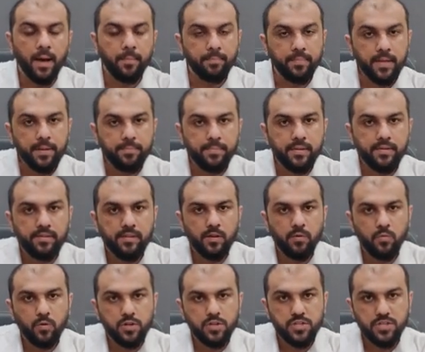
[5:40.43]
a
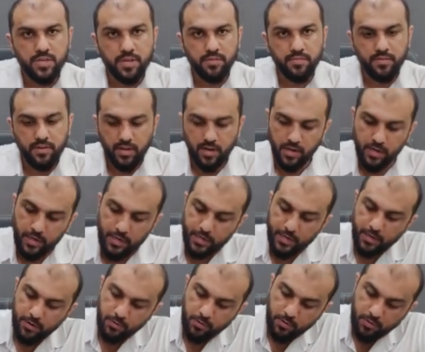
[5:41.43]
PPC would shift
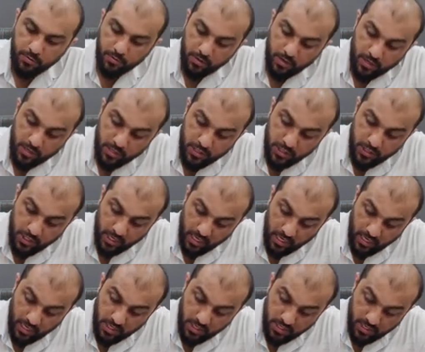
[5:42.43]
due to a
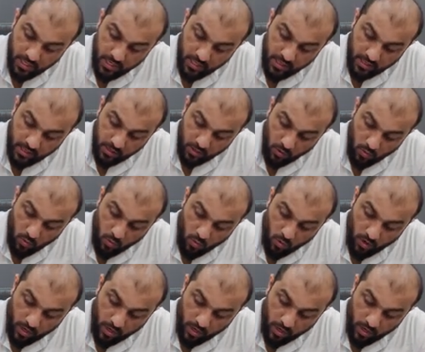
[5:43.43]
change in the